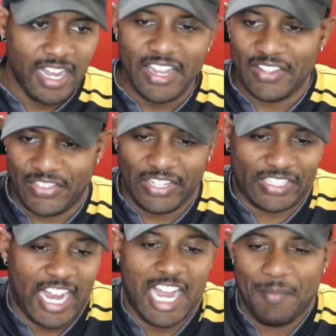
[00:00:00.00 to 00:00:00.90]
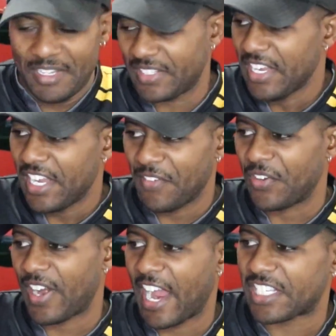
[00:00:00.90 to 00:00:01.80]
the comments. If
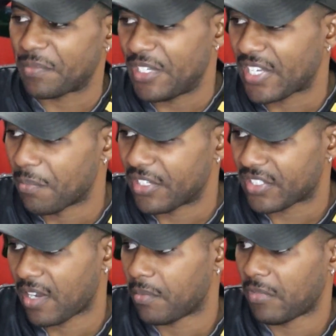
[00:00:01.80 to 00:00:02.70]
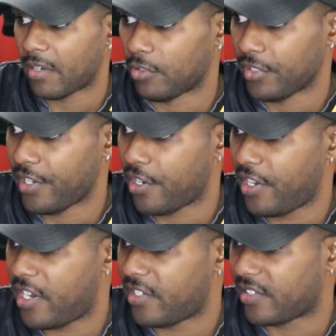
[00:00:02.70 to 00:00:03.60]
you're asking me some of the stuff, I'm like, well, here it
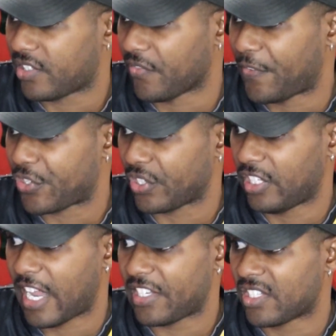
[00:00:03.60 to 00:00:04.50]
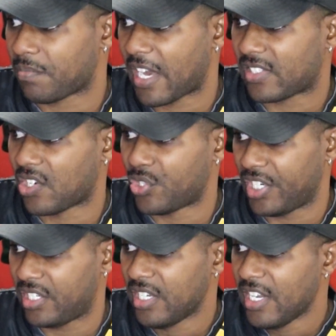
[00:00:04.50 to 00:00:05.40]
is. It's officially licensed by
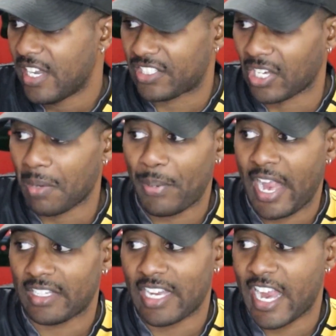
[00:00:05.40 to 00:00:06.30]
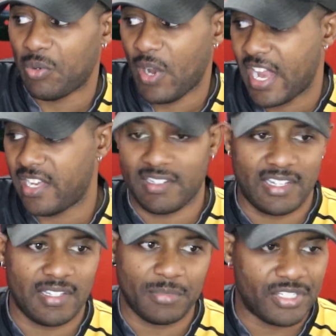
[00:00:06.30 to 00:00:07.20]
Sony. It's compact, lightweight.
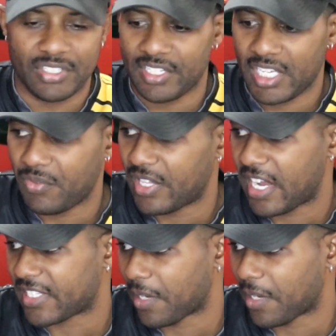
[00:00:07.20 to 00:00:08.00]
Now, I'm just going to give you that type